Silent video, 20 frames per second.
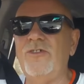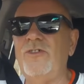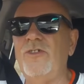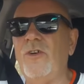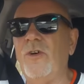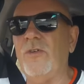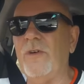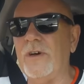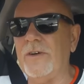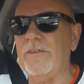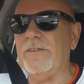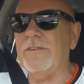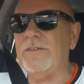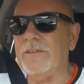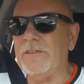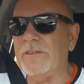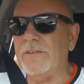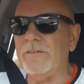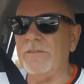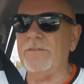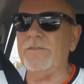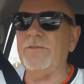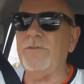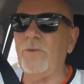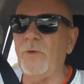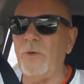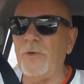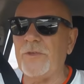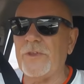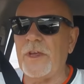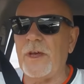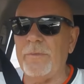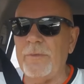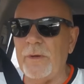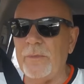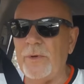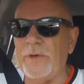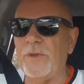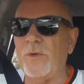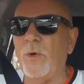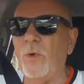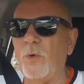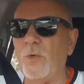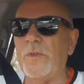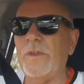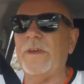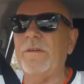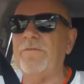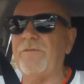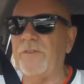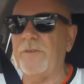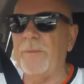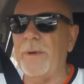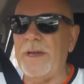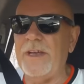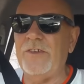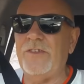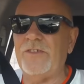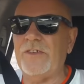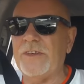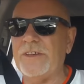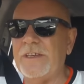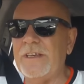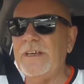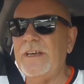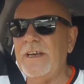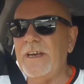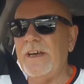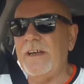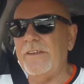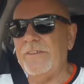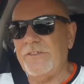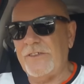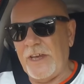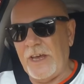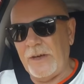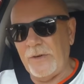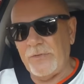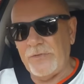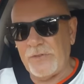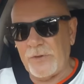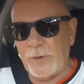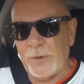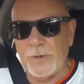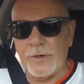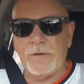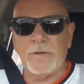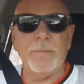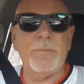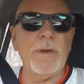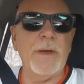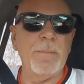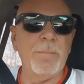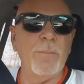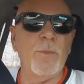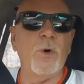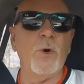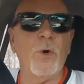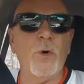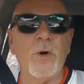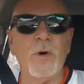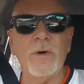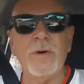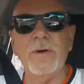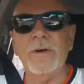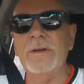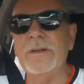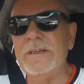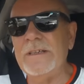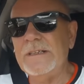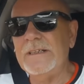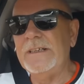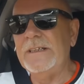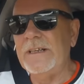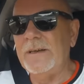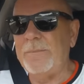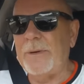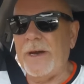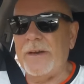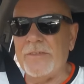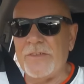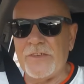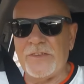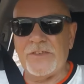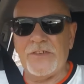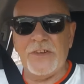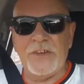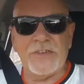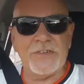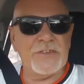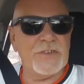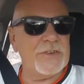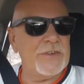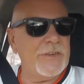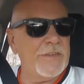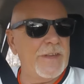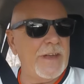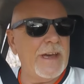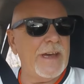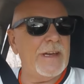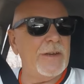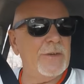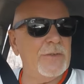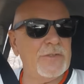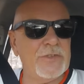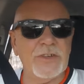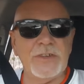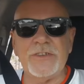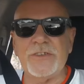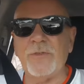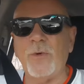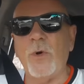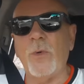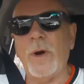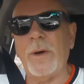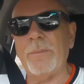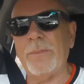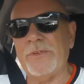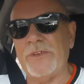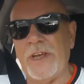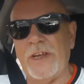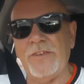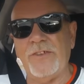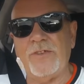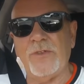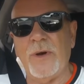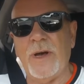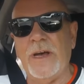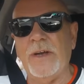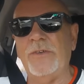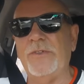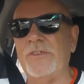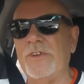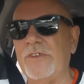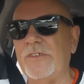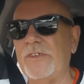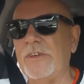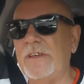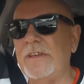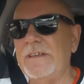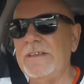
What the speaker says: not forthcoming with all the information and tells the lawyer a bit more about the sister and the houses, or potential houses.